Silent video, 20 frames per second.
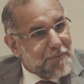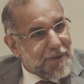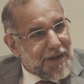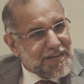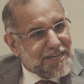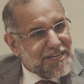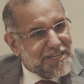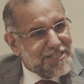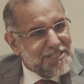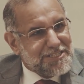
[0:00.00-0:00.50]

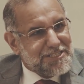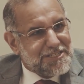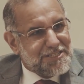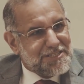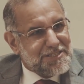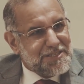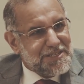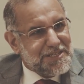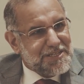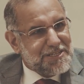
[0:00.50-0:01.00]
market in
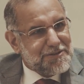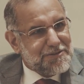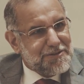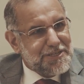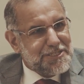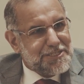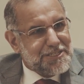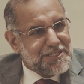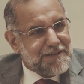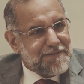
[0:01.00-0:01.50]
the
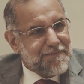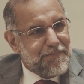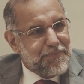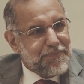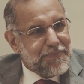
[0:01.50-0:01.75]
region.